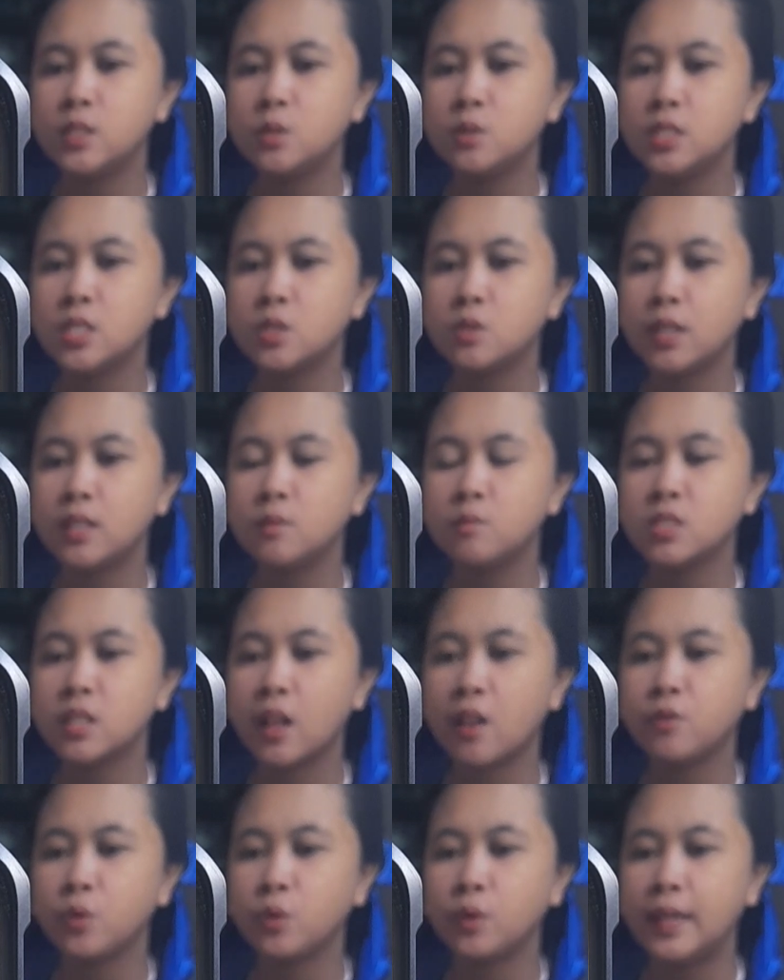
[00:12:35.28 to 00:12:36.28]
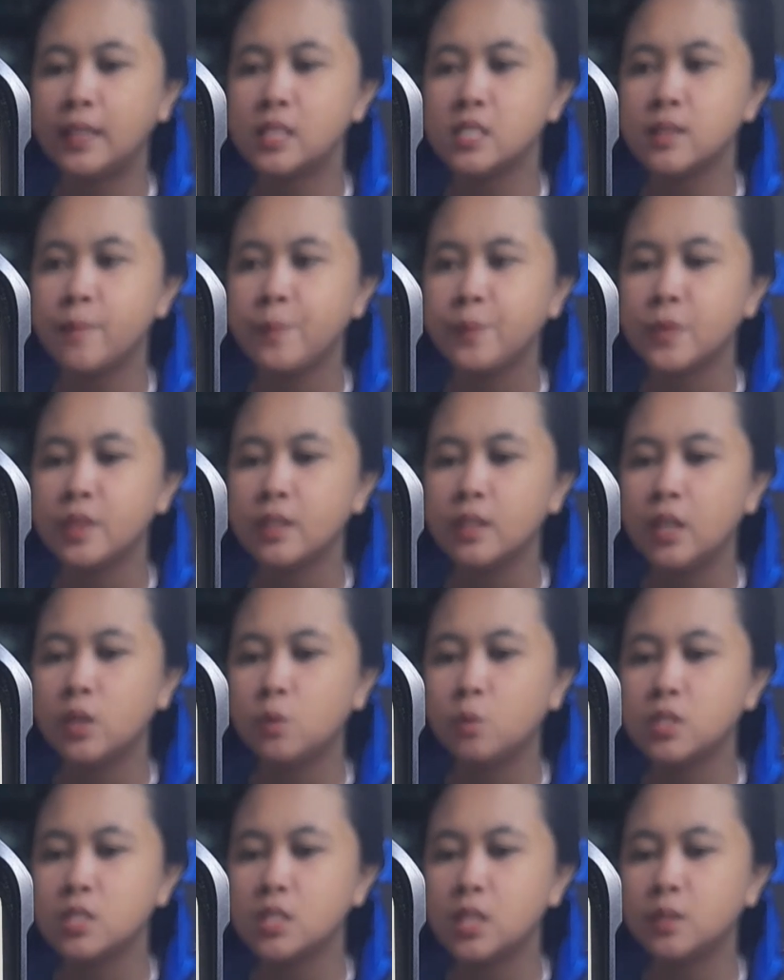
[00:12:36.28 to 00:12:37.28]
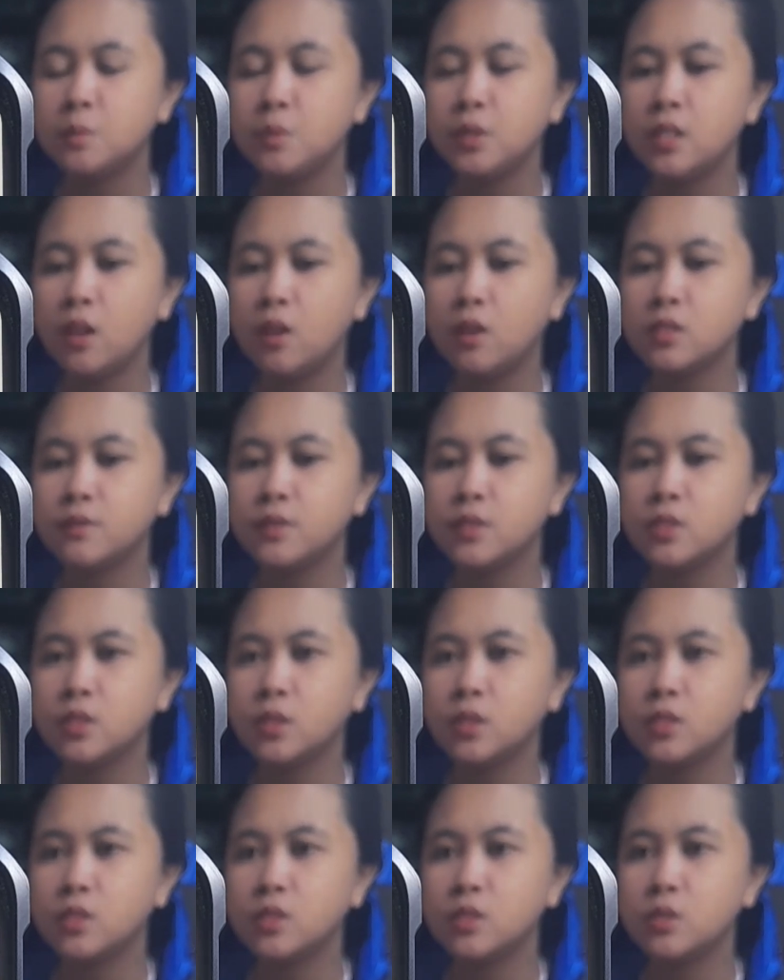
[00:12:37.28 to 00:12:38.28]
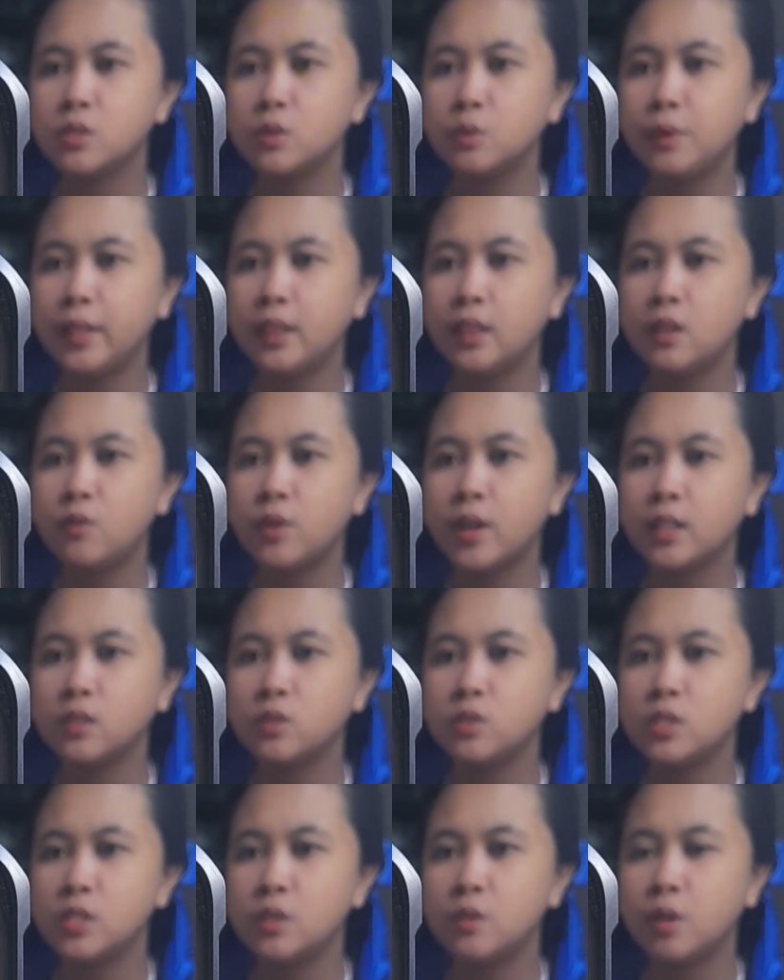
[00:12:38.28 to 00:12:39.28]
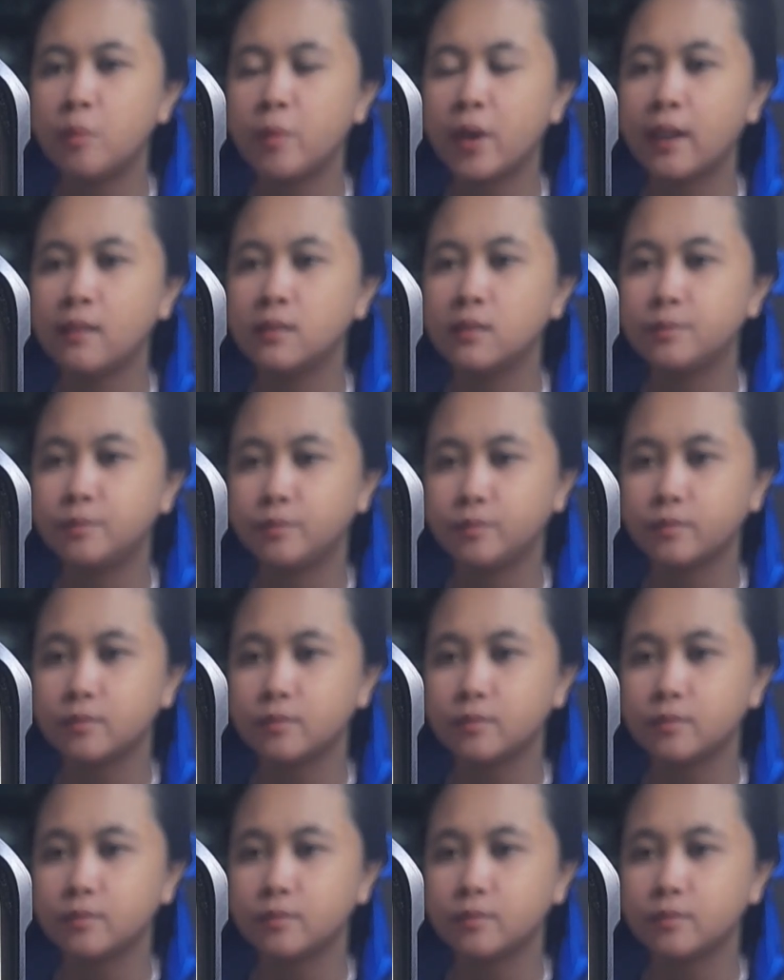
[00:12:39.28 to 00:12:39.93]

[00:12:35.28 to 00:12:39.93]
to restrain himself for days. It was not a big loss for Scots to win the right to the Lyra mine.